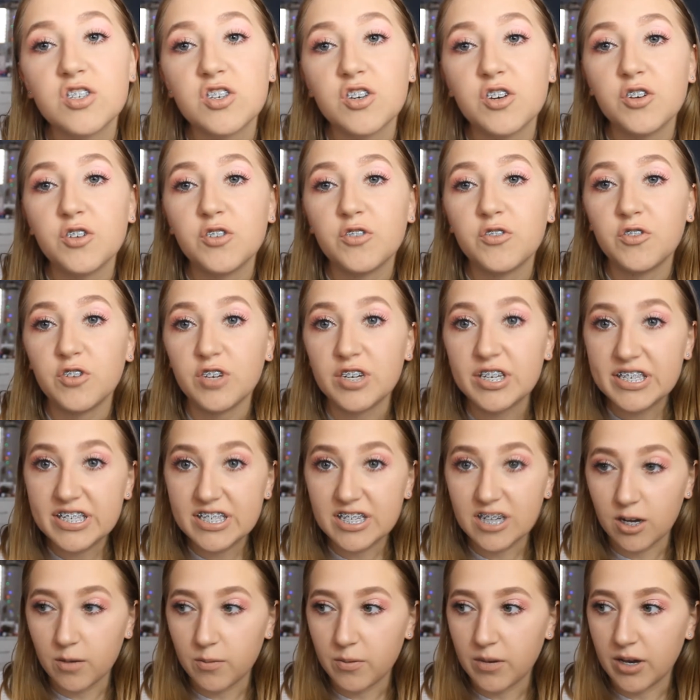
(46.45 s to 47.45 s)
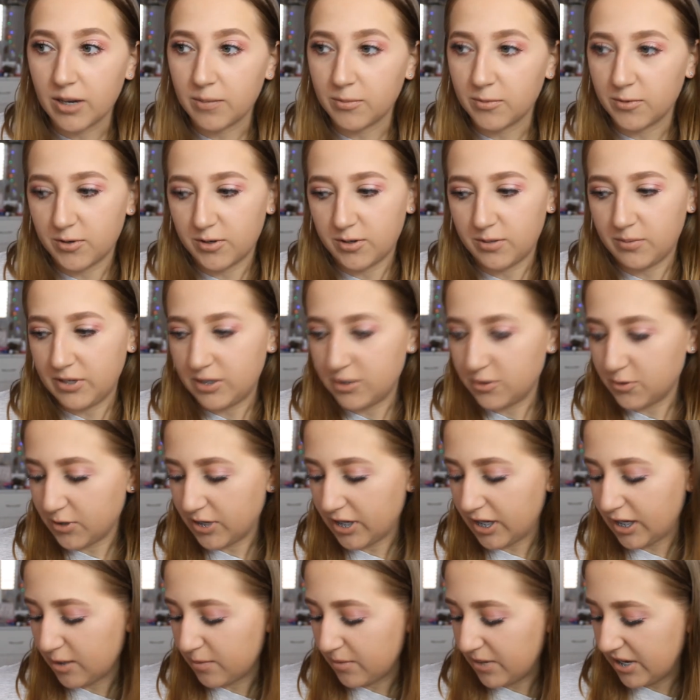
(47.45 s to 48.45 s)
So first up, I'm going to be
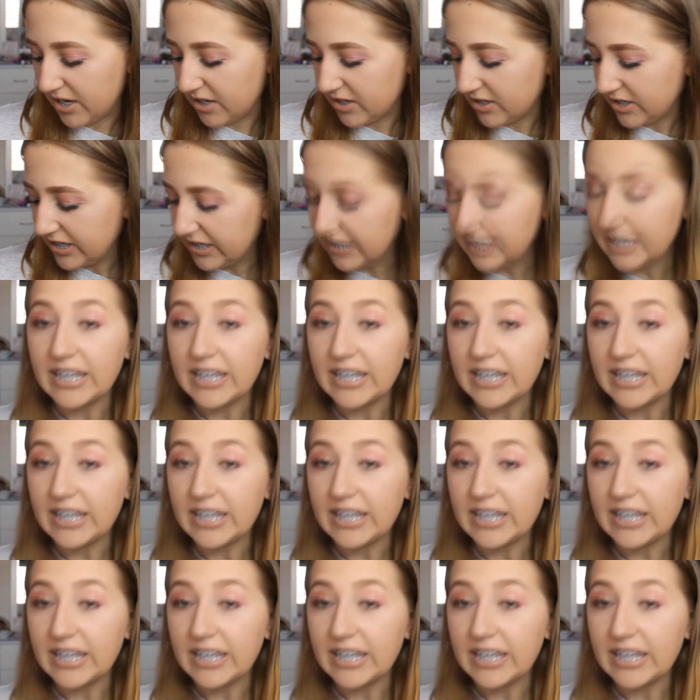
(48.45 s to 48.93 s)
talking about